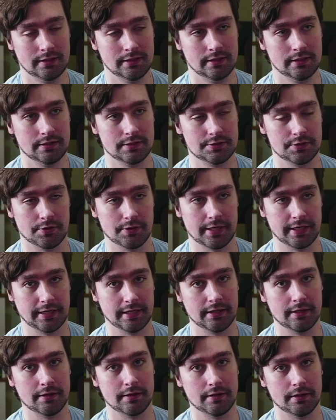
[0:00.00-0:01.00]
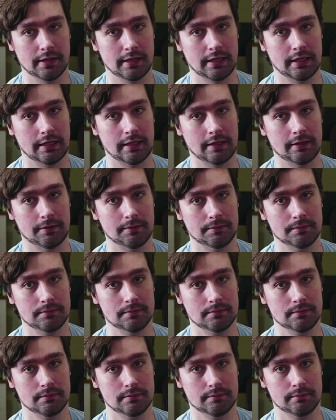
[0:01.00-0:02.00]
so they can uh,
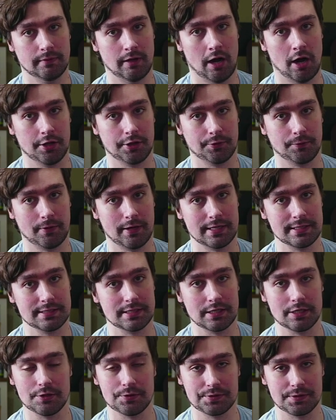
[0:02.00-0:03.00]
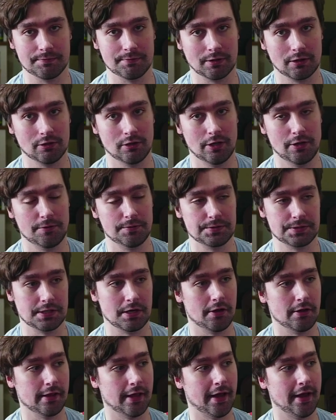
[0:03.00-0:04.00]
authorize the use of the clones and
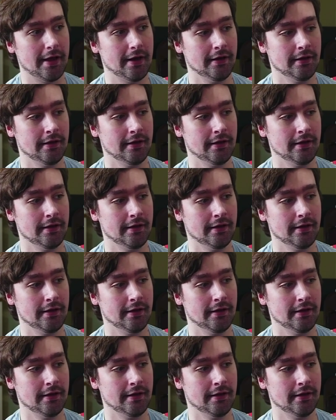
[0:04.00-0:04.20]
all that.